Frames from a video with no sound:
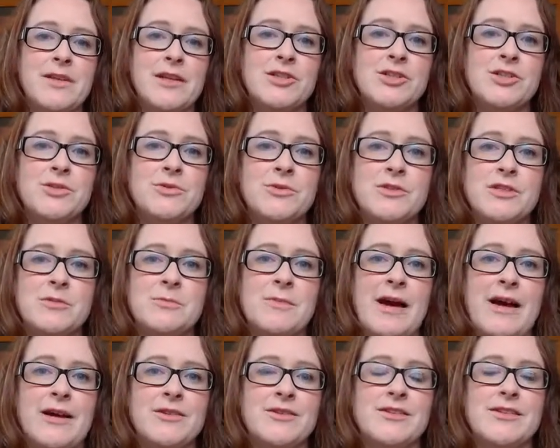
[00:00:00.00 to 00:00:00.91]
she talks
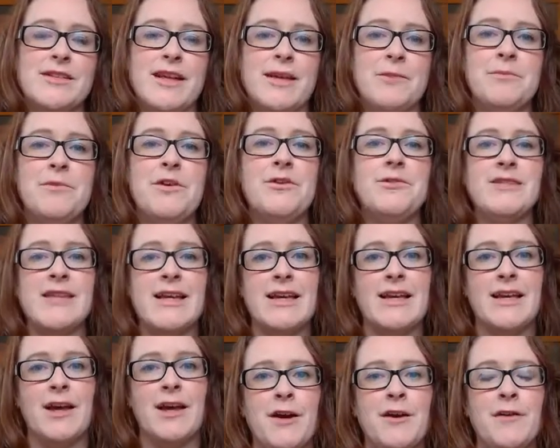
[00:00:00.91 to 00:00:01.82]
about
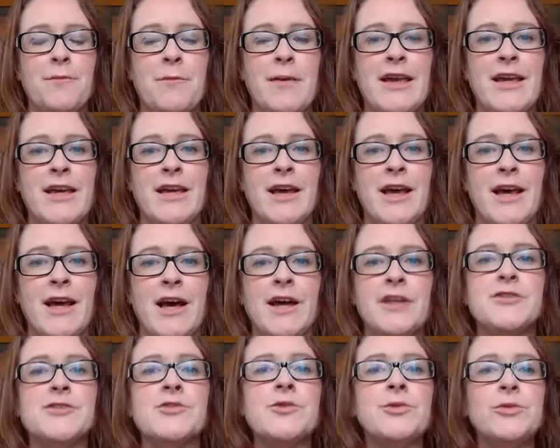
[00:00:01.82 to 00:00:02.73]
music of being
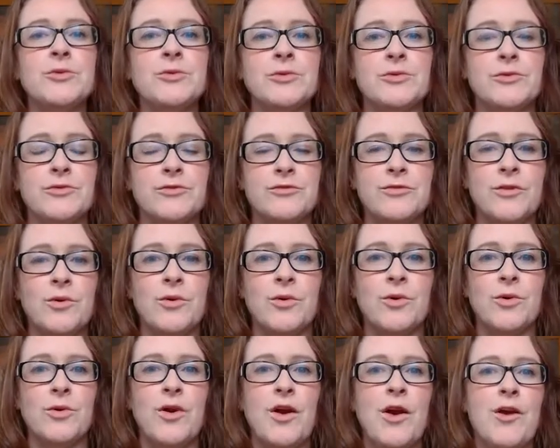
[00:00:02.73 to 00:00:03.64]
a tool
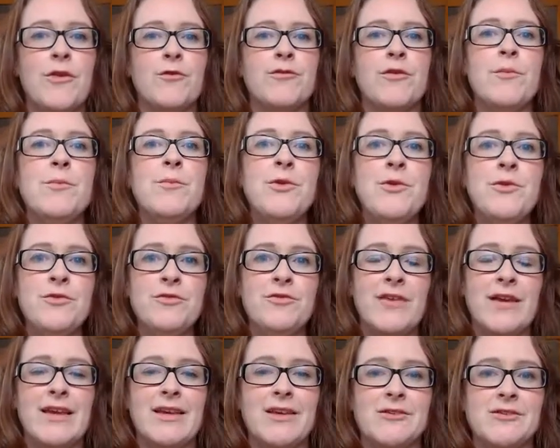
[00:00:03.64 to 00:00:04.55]
for
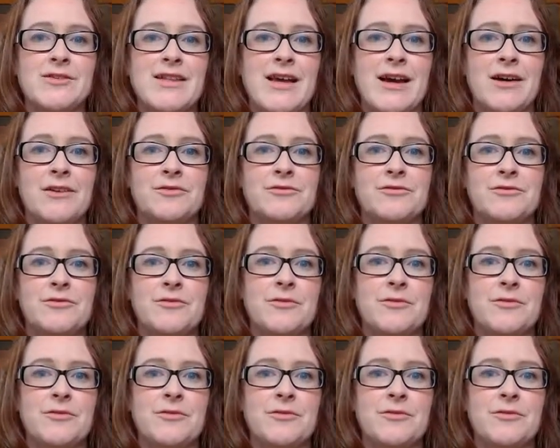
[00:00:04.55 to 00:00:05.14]
removing yourself,